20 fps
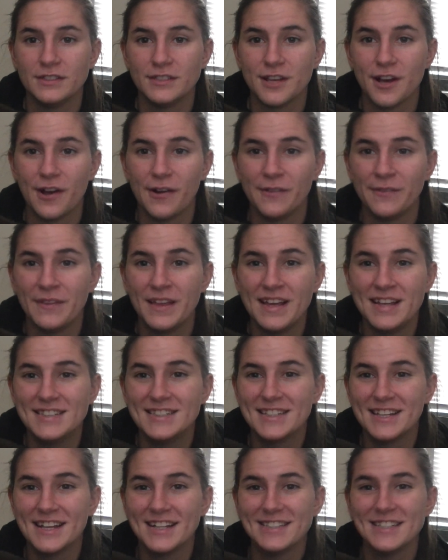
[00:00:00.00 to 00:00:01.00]
So,
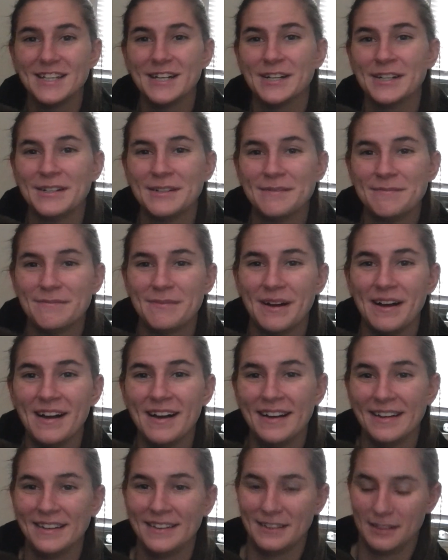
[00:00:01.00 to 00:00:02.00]
see you guys later.
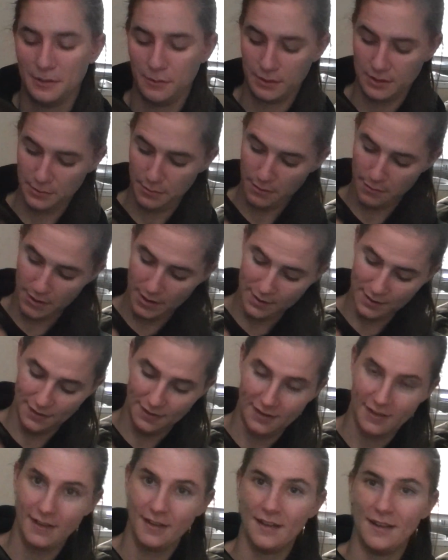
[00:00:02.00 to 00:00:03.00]
Bye. You want to go bye?